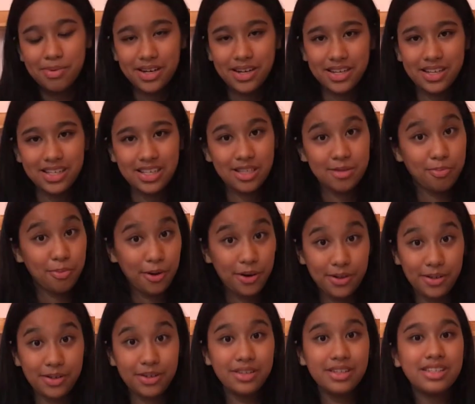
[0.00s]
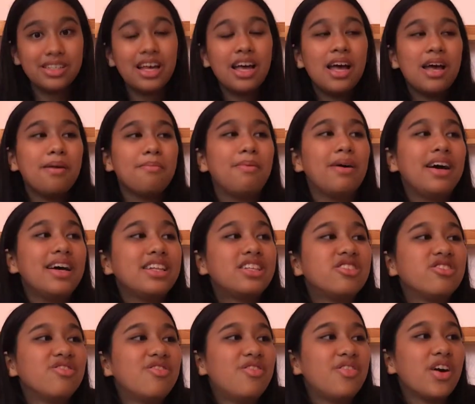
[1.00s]
because spoilers, but
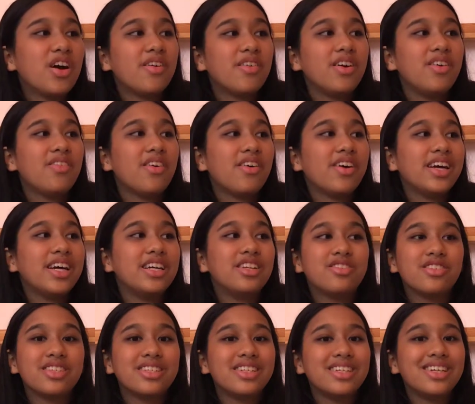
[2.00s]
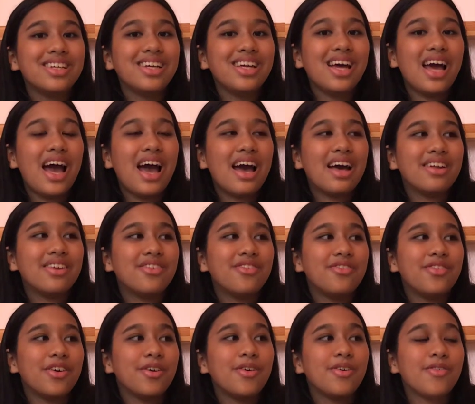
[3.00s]
it's very, very interesting and
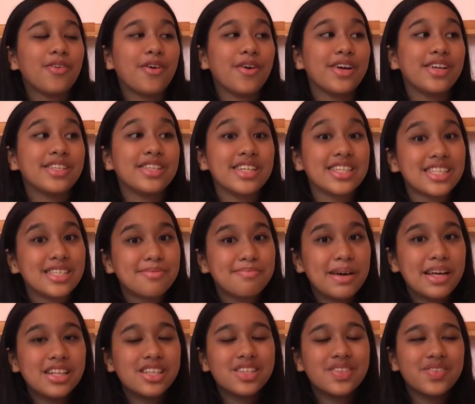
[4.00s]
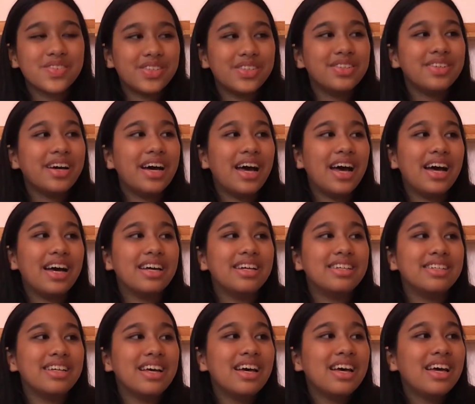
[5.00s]
very, very suspenseful,
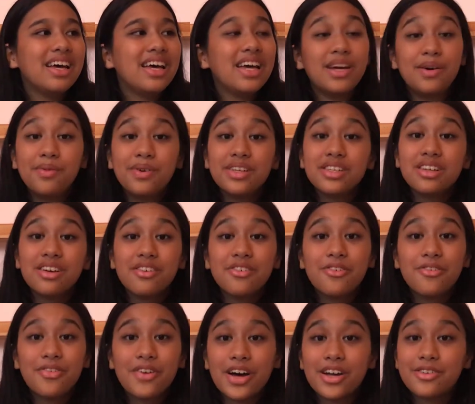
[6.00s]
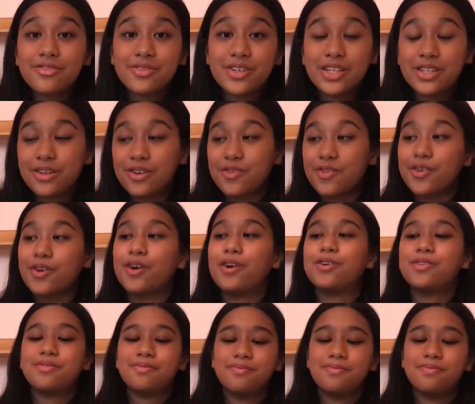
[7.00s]
and it was a fun read overall.